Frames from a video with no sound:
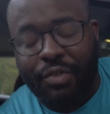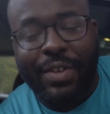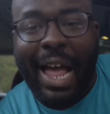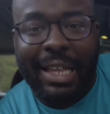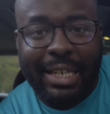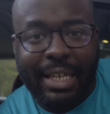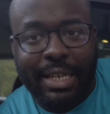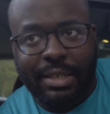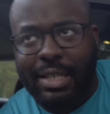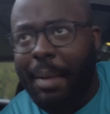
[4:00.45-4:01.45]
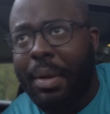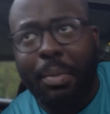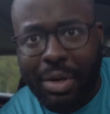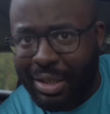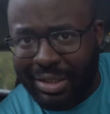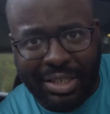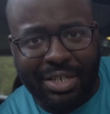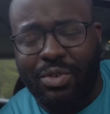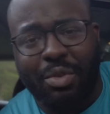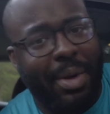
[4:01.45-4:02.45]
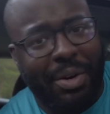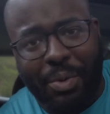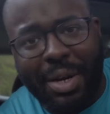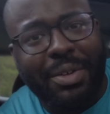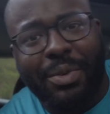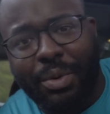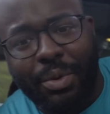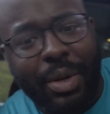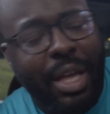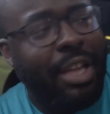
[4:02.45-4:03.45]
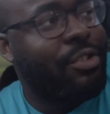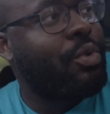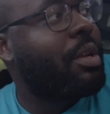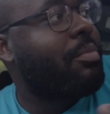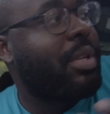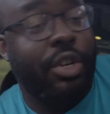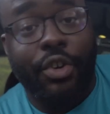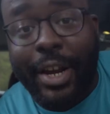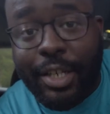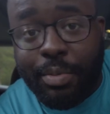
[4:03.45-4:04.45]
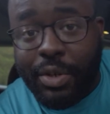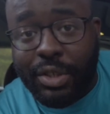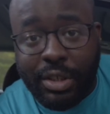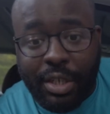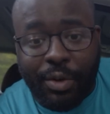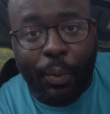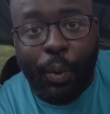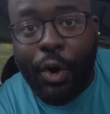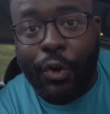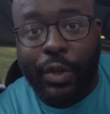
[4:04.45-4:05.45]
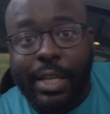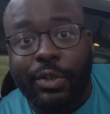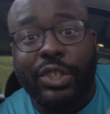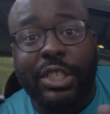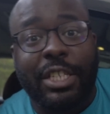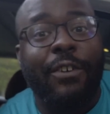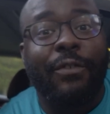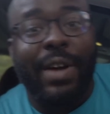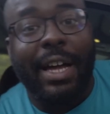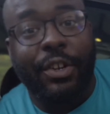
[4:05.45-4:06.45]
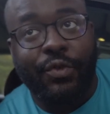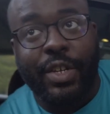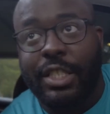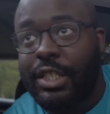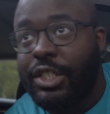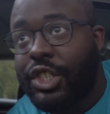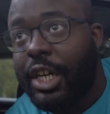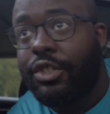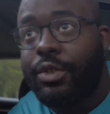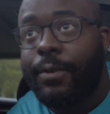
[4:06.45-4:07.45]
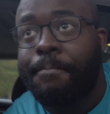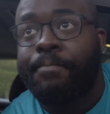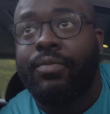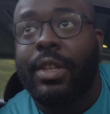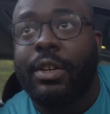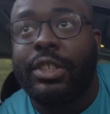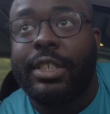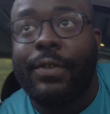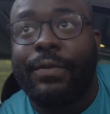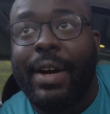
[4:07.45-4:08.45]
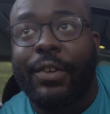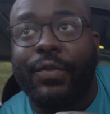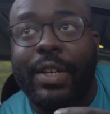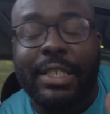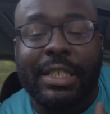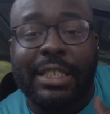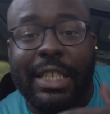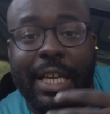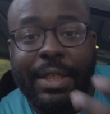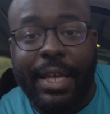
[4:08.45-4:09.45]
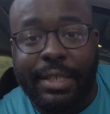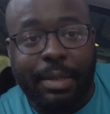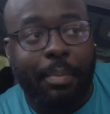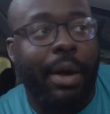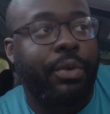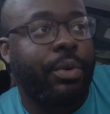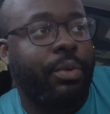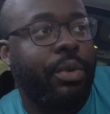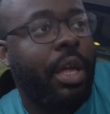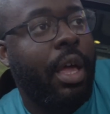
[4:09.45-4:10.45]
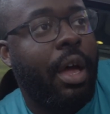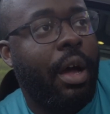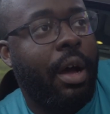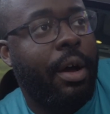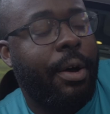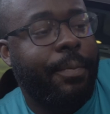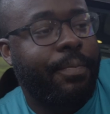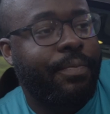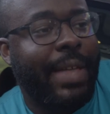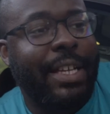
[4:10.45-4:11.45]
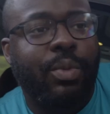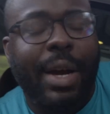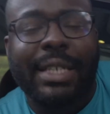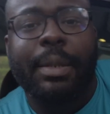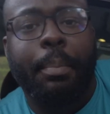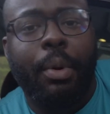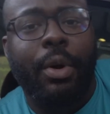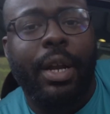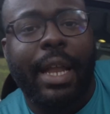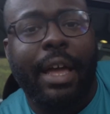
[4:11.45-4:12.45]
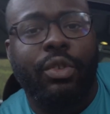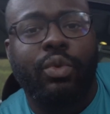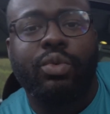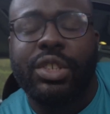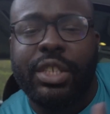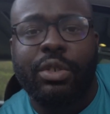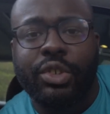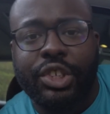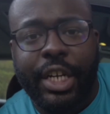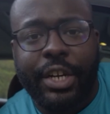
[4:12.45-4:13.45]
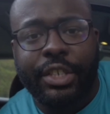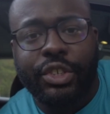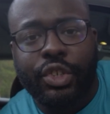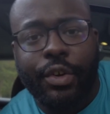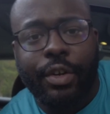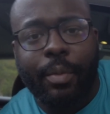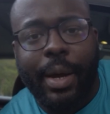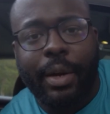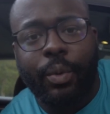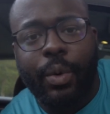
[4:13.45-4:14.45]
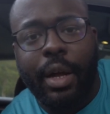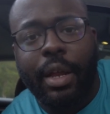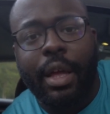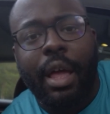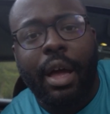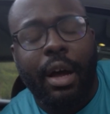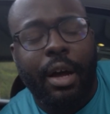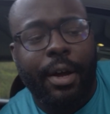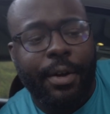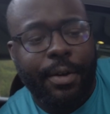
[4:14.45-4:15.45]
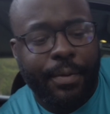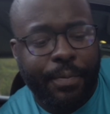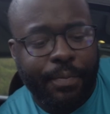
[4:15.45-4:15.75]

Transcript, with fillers: the reality is, is that people are going to judge you no matter what you do. You can be the greatest person in the world and they'll still find a reason to judge you. They'll still find a reason to say things about you. Um, that's why it's important that you still share your story no matter what. Uh,